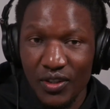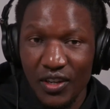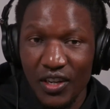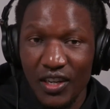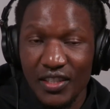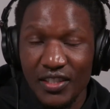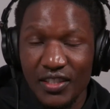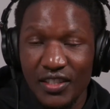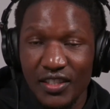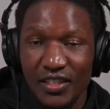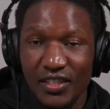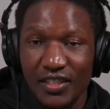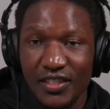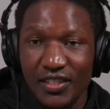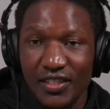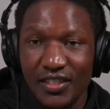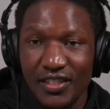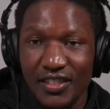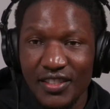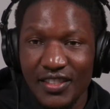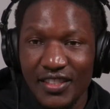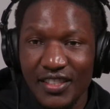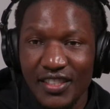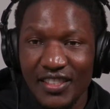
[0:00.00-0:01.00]

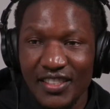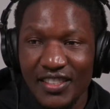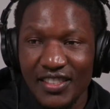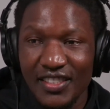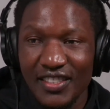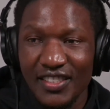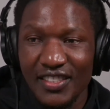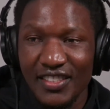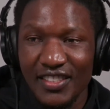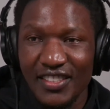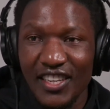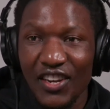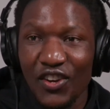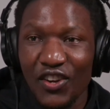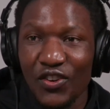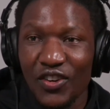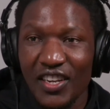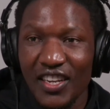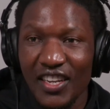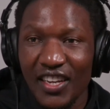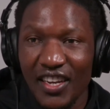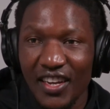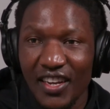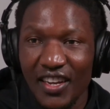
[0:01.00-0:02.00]
since second
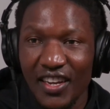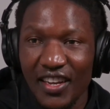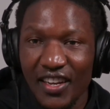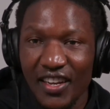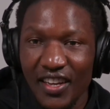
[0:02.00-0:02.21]
year,